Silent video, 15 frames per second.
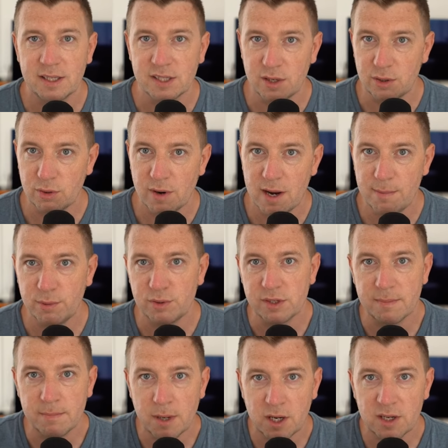So you're able
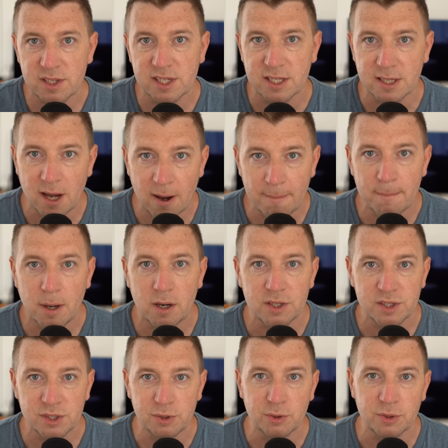to mask and
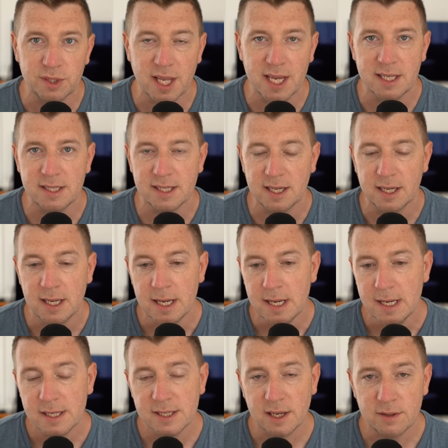unmask your data.
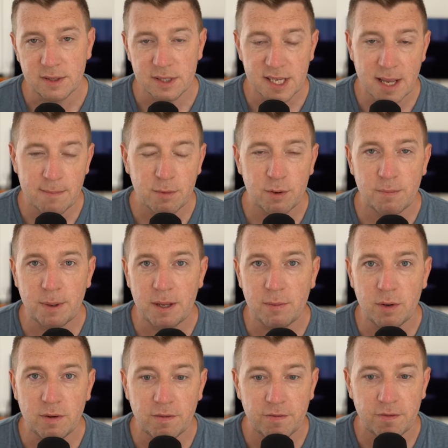So the same would be
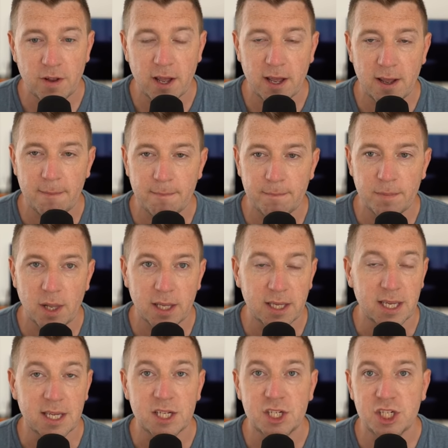with like
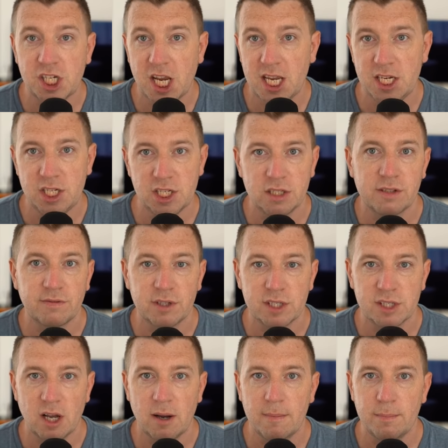exchanges, for
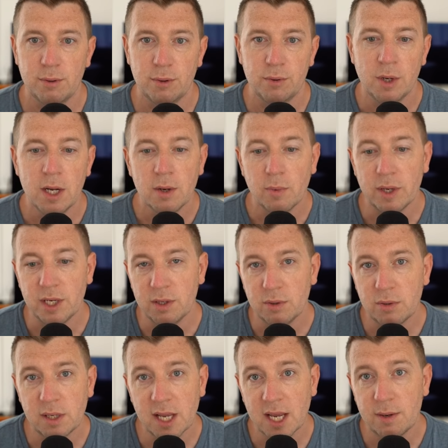example. When you
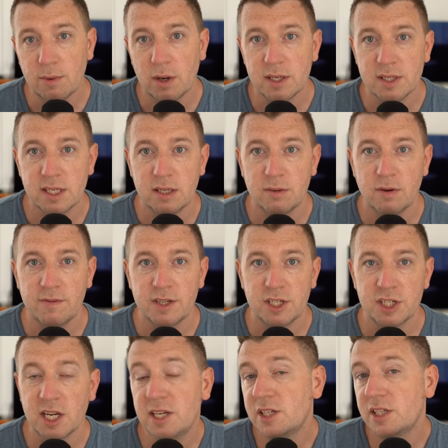KYC with
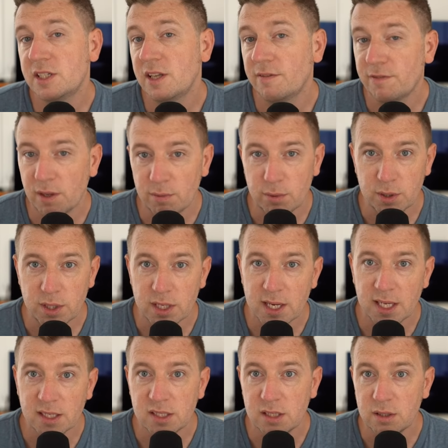exchanges, if they were
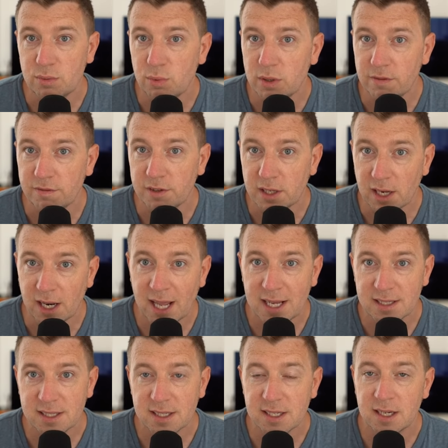connected with
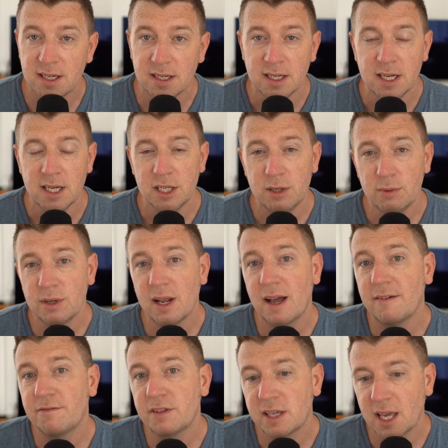Galactica, you wouldn't
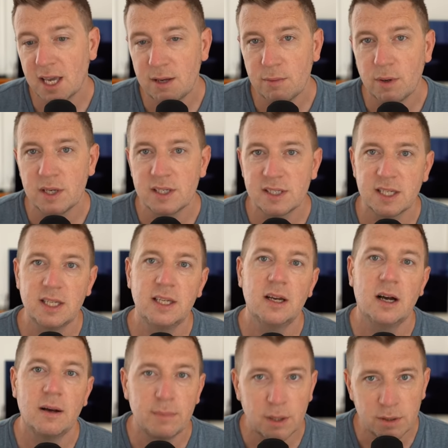have to KYC,
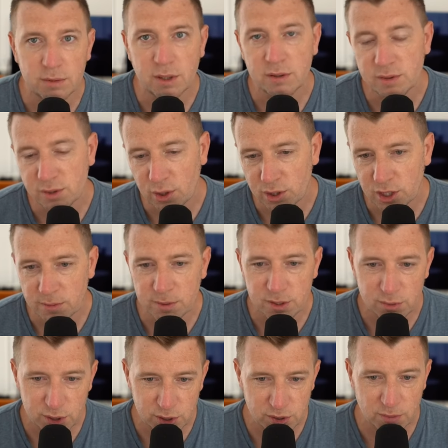upload those documents,
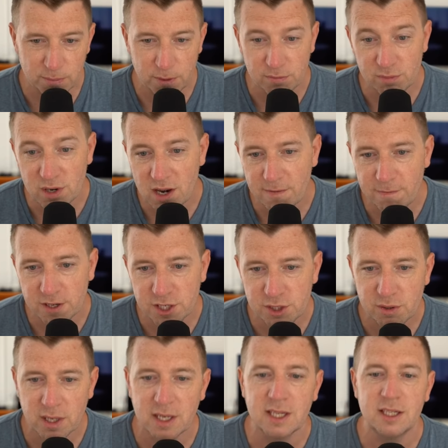which can be really
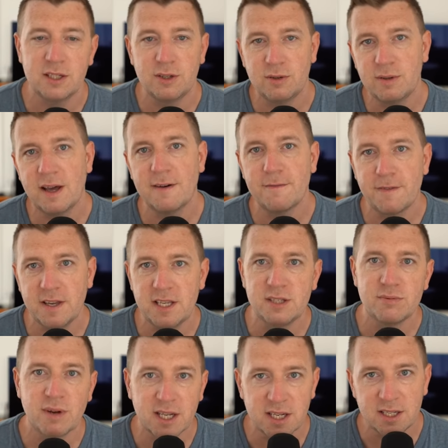frustrating, do that
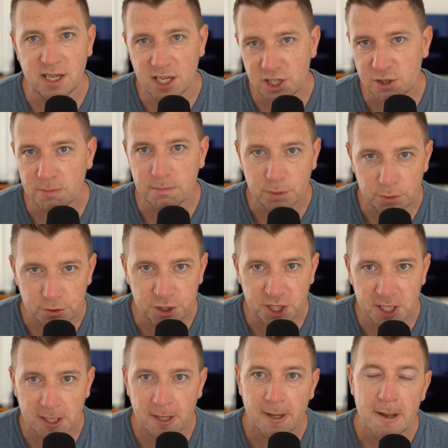face recognition
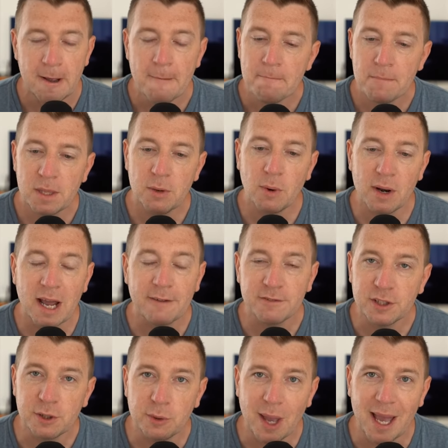bullshit. You won't have
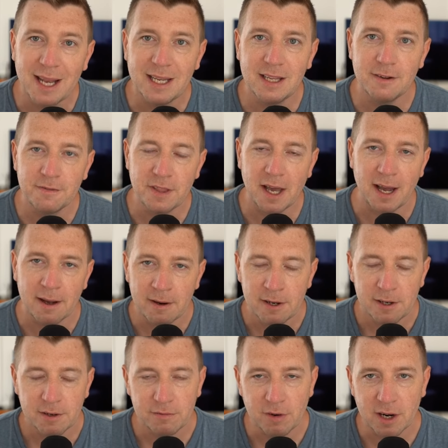to do any of that,
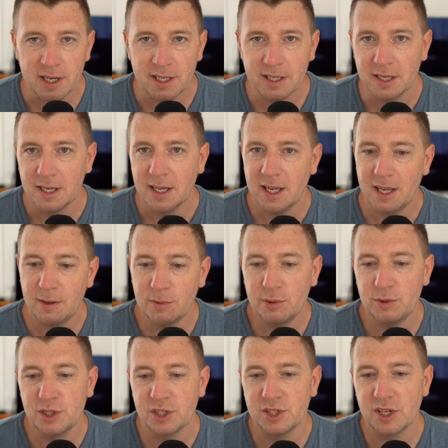right? It
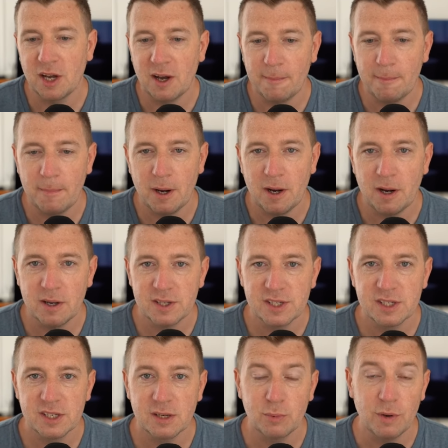will just
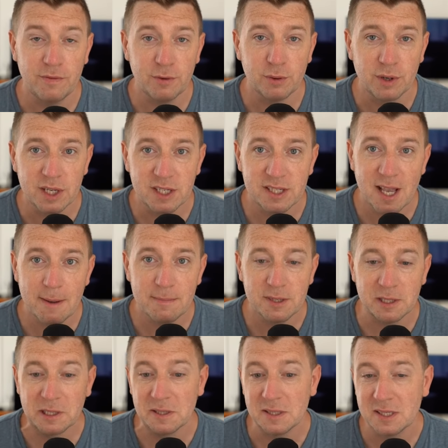unmask with your
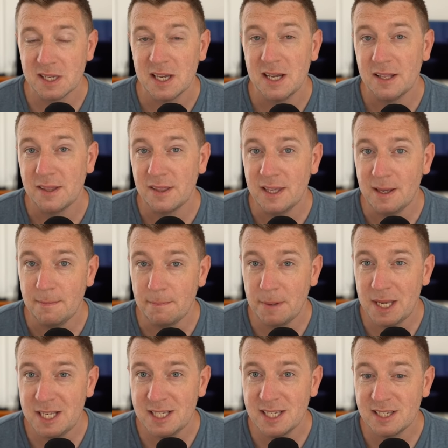acceptance the
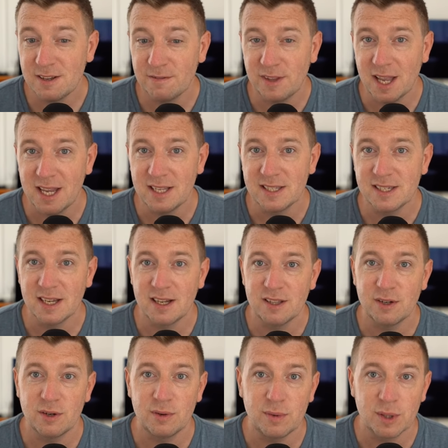pieces of data
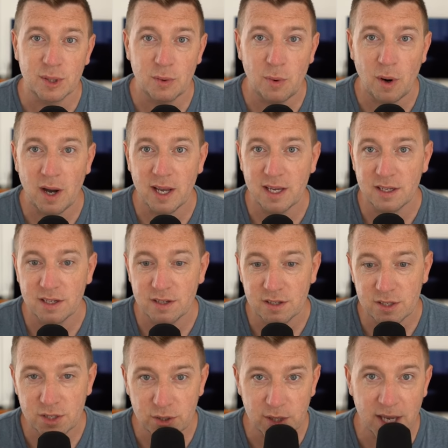that are required
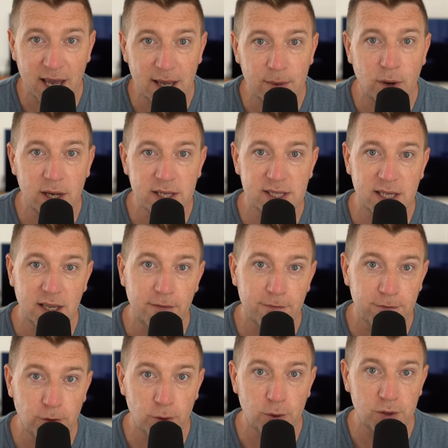to KYC
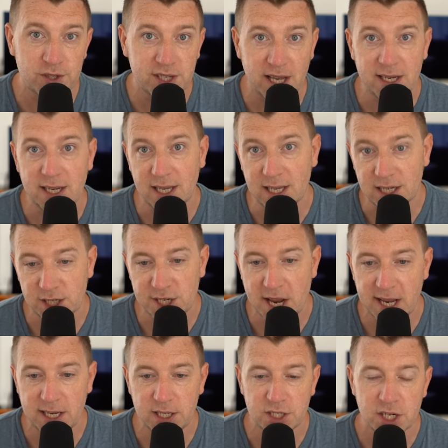for said
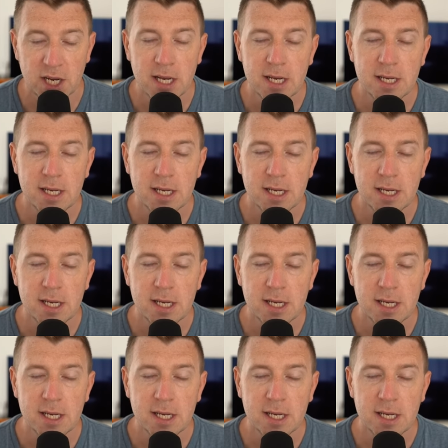exchange.